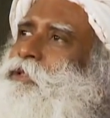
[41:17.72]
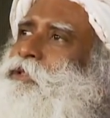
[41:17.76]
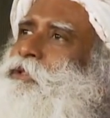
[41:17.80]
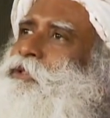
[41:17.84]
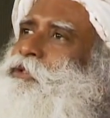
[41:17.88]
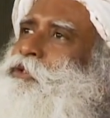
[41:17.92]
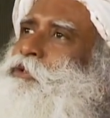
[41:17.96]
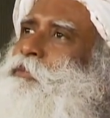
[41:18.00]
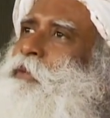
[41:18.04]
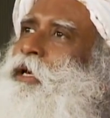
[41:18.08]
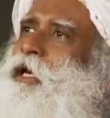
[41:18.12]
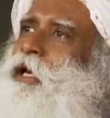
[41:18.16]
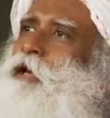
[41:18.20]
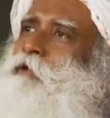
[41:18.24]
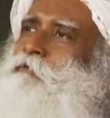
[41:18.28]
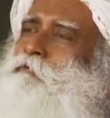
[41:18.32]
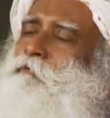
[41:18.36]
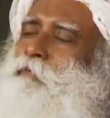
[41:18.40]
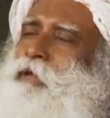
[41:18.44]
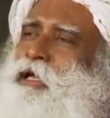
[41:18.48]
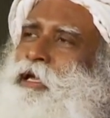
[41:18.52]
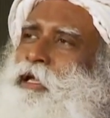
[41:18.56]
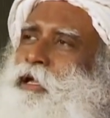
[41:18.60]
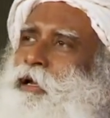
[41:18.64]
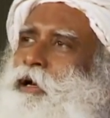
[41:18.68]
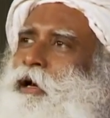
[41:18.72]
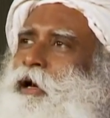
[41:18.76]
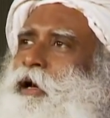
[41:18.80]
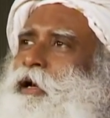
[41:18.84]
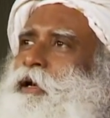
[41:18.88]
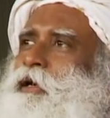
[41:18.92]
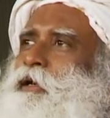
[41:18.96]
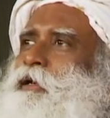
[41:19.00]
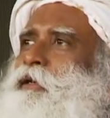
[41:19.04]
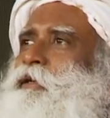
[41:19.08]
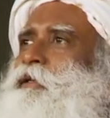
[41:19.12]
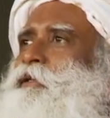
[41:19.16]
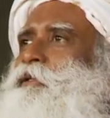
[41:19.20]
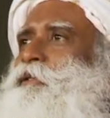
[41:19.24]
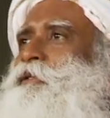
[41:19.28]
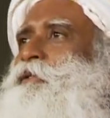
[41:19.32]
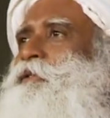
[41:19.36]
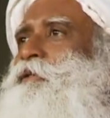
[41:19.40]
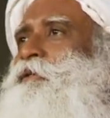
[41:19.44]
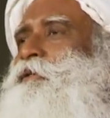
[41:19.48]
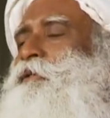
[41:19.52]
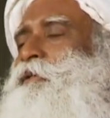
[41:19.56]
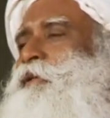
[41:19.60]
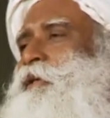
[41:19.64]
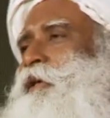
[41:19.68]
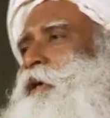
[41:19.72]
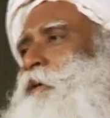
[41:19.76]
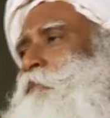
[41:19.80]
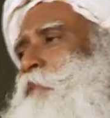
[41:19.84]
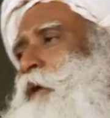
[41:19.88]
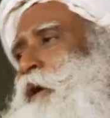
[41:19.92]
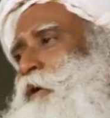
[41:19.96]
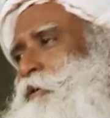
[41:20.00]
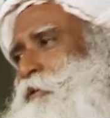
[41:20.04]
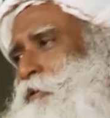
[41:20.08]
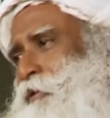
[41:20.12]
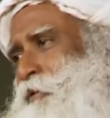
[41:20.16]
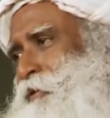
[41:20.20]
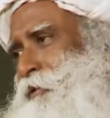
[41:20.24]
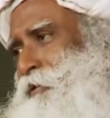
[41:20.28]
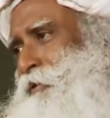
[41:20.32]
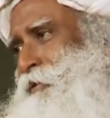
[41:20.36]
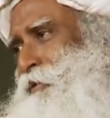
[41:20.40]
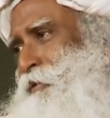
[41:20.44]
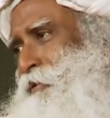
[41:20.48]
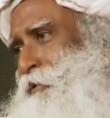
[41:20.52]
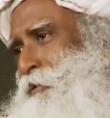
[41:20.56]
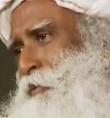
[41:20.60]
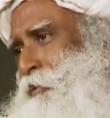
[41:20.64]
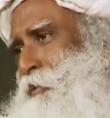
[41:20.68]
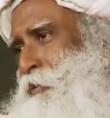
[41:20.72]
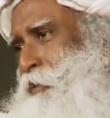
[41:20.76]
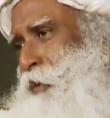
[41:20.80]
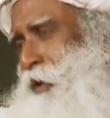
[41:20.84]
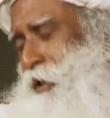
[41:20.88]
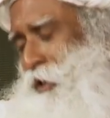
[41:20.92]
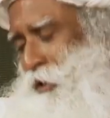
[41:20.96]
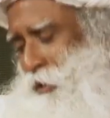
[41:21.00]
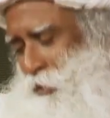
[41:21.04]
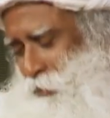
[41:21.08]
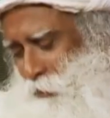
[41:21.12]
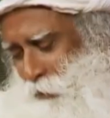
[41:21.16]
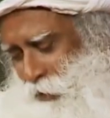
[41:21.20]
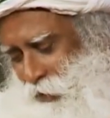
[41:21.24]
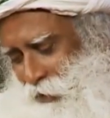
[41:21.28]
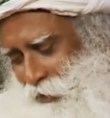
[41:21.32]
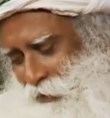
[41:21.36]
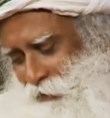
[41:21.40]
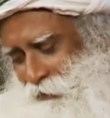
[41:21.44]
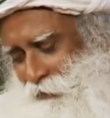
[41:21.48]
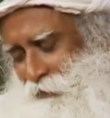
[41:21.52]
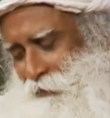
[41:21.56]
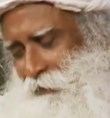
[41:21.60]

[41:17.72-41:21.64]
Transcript: you may have many ideas about what is me.